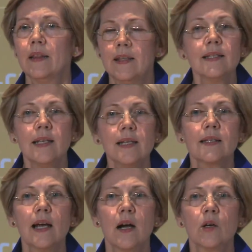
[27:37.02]
this
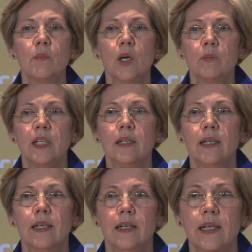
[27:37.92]
is our moment
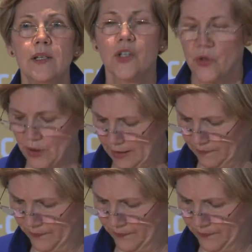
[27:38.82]
in history.